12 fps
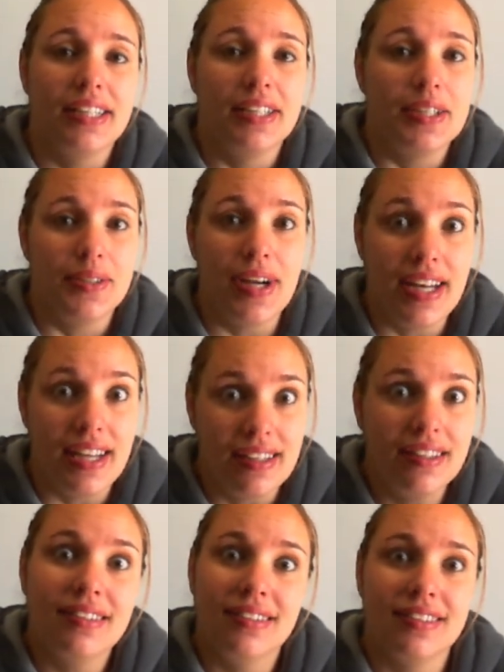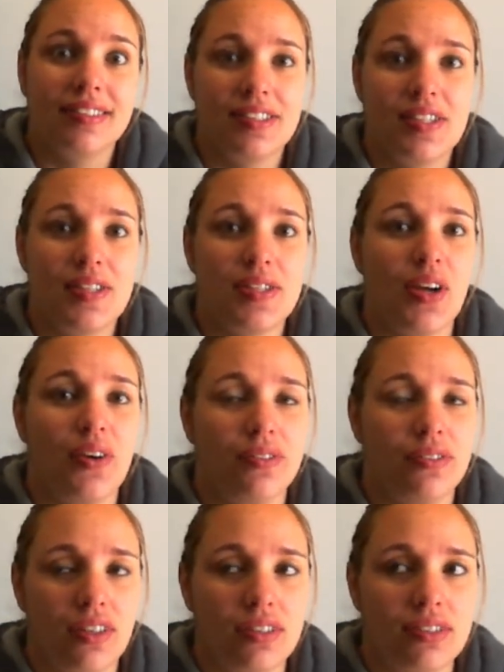ready. So
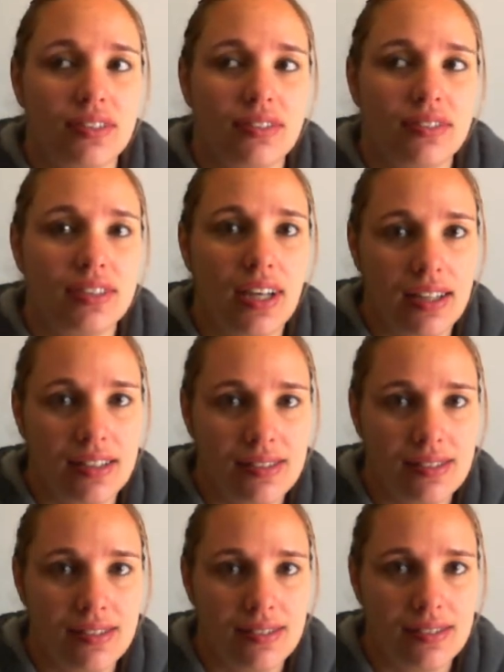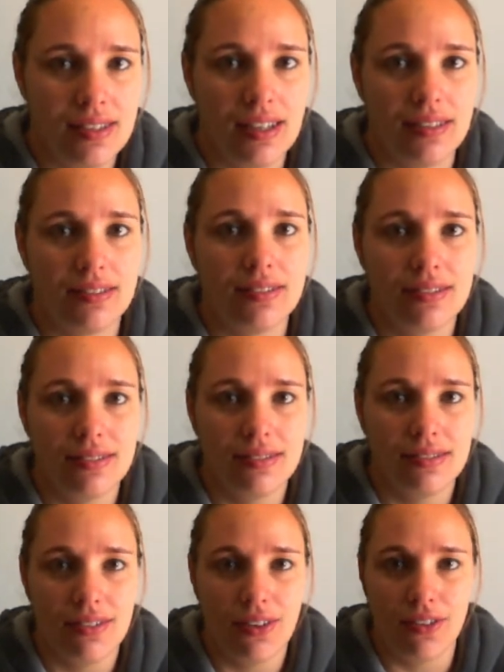not duds and
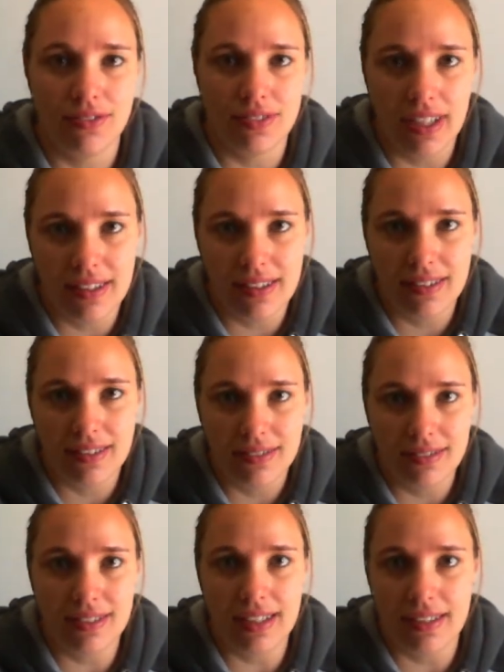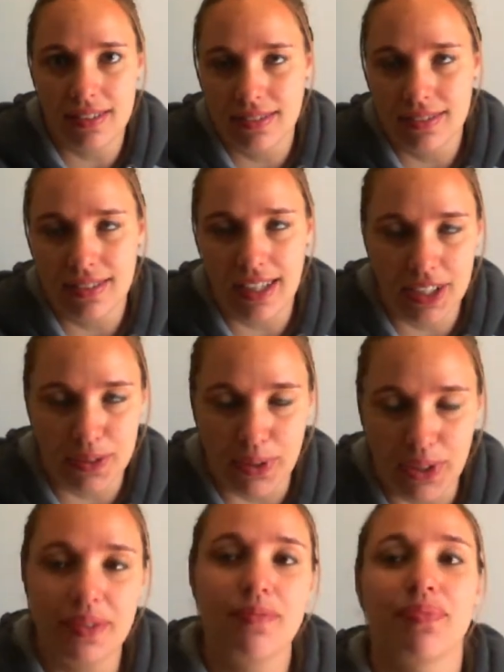half dead like you
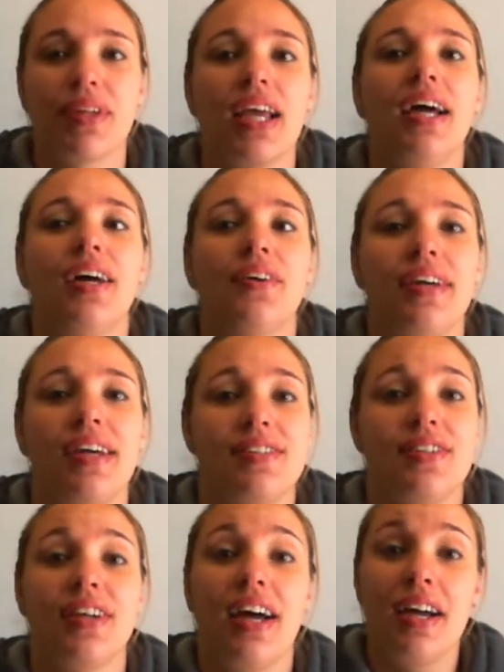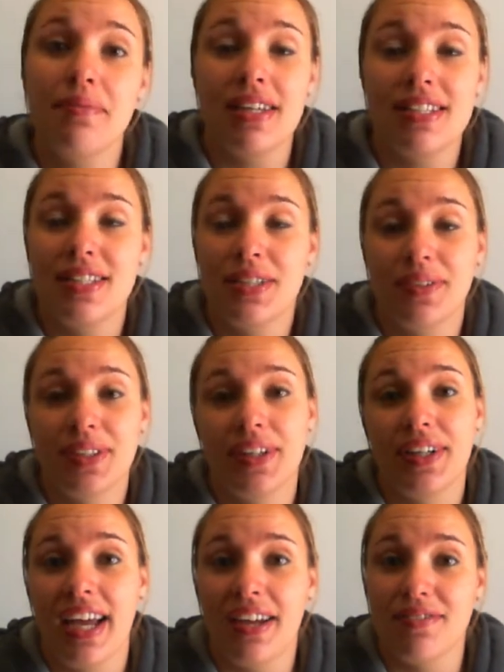were. Okay, so now I'm guessing we're going
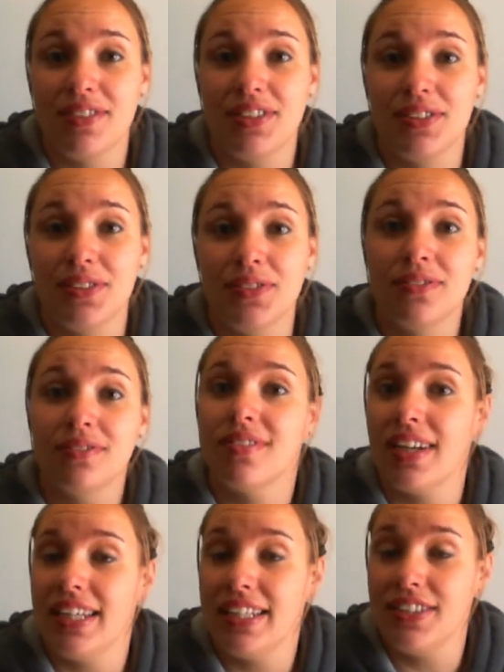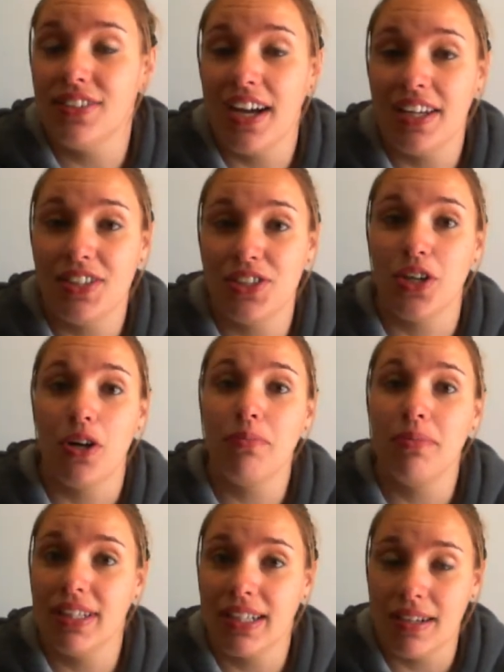to have to, I need you guys sharp
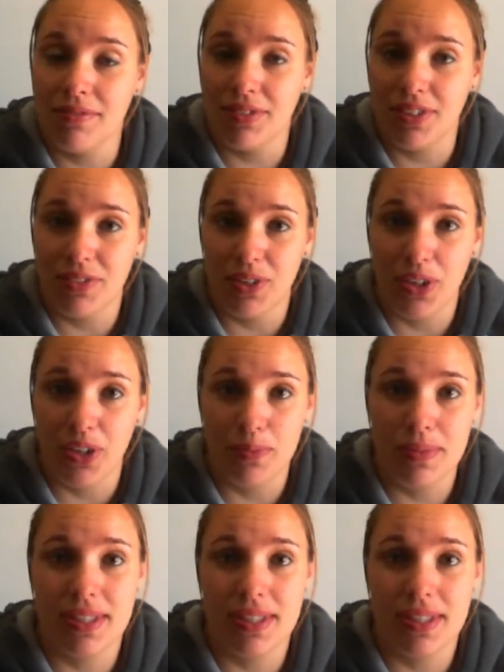in the comfort of your home.